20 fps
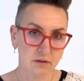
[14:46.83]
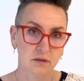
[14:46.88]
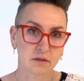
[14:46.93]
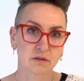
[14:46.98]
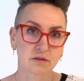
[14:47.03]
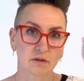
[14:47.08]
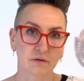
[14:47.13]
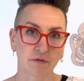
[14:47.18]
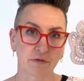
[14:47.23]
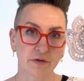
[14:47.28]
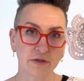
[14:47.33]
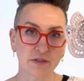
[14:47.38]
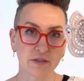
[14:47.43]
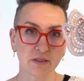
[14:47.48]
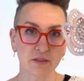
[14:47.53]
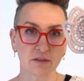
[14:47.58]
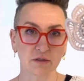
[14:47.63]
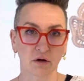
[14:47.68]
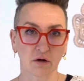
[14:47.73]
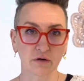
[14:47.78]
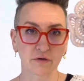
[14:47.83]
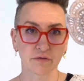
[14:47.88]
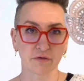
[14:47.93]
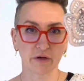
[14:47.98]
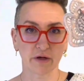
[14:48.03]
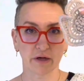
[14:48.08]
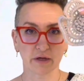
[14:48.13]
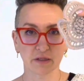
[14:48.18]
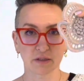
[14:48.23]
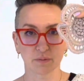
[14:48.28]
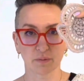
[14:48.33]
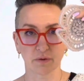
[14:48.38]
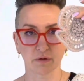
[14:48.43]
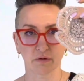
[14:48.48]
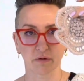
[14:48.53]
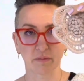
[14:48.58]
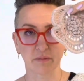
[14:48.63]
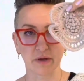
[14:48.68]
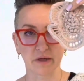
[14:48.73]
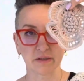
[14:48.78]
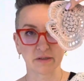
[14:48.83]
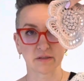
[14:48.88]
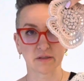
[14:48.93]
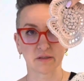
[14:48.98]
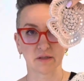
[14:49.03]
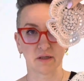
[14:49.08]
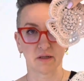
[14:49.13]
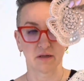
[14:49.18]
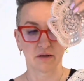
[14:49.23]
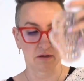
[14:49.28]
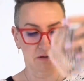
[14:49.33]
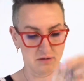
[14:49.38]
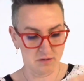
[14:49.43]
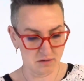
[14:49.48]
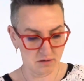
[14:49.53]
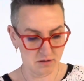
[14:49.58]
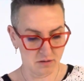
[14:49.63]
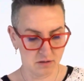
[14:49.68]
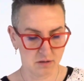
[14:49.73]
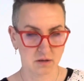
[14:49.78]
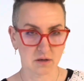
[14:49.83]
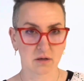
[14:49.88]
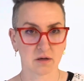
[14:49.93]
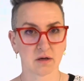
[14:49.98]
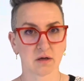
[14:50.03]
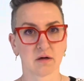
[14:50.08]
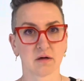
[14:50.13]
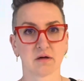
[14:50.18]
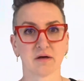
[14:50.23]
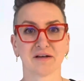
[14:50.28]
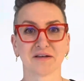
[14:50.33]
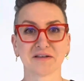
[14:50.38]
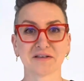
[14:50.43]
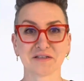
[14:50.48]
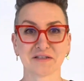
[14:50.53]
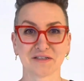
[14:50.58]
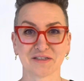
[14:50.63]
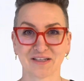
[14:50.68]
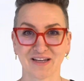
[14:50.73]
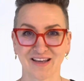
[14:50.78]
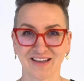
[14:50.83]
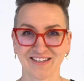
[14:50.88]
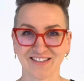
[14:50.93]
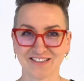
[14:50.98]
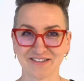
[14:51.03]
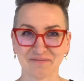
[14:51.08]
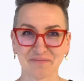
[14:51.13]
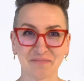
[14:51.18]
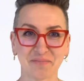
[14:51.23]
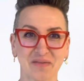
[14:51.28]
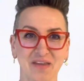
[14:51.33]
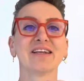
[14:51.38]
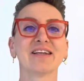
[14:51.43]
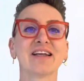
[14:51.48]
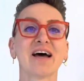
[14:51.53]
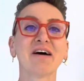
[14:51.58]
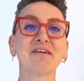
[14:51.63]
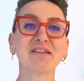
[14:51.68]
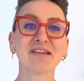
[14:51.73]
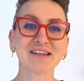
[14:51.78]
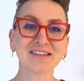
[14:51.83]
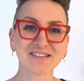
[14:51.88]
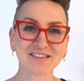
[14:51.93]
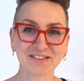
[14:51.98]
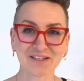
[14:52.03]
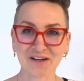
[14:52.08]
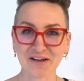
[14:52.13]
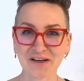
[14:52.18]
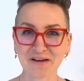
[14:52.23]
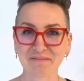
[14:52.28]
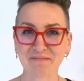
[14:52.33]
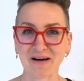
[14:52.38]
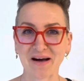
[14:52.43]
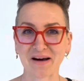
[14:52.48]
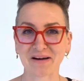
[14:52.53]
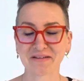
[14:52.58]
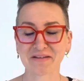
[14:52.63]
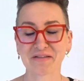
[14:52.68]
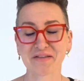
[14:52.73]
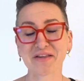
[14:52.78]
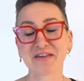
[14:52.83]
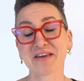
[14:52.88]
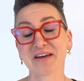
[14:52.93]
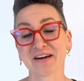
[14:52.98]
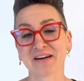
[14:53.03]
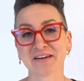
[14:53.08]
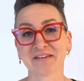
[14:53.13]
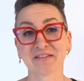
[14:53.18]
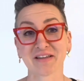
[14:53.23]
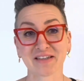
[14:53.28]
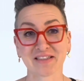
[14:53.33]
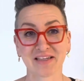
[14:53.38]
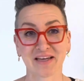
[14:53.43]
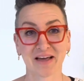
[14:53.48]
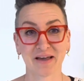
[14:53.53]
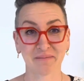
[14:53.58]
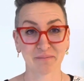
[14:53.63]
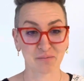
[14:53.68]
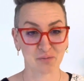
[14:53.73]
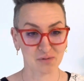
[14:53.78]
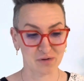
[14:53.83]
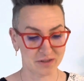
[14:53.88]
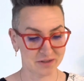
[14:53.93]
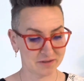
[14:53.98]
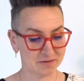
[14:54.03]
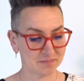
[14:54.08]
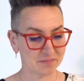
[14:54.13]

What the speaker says: So this is on the experimental stage. Now let's talk about the yarn that I bought.